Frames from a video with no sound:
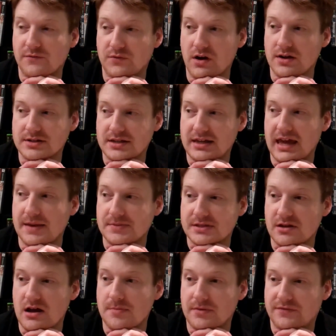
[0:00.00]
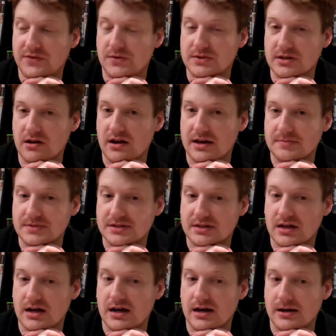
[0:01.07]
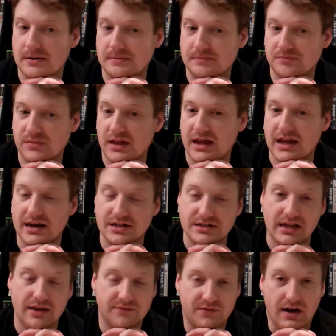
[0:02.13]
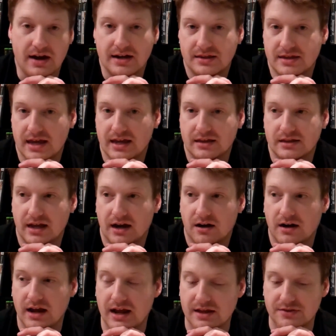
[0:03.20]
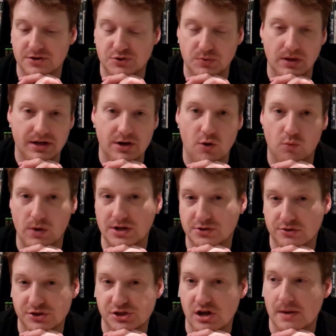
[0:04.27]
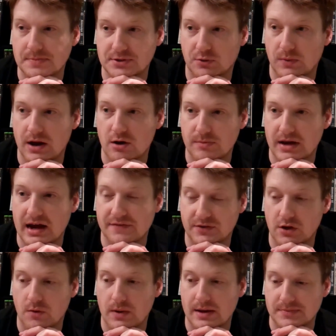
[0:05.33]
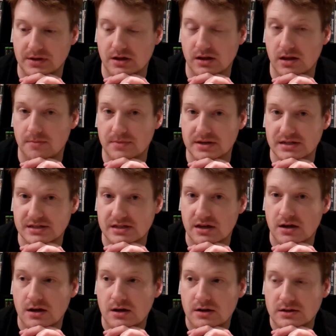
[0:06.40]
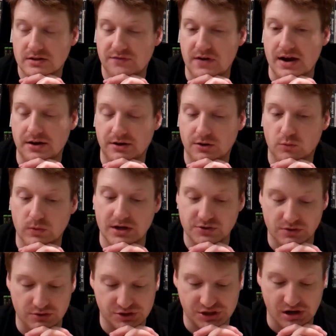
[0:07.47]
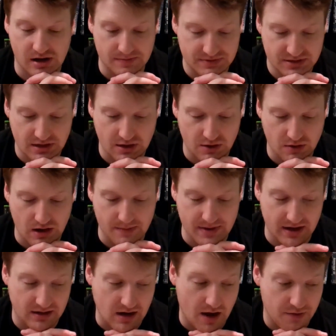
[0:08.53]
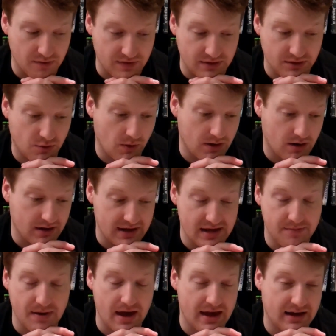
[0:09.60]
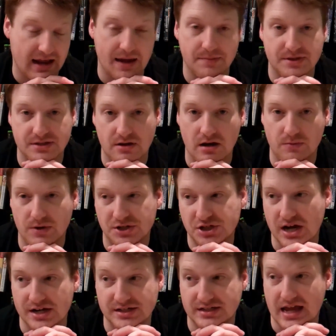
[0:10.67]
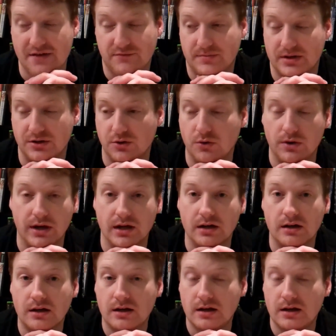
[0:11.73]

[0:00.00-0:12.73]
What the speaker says: gone to GameStop a few times, and I just can't find anything in there. And there's really no retro shops around me. I have to go way up to Columbus to find a good retro shop. So, other than going on eBay and Amazon, which I just haven't been doing,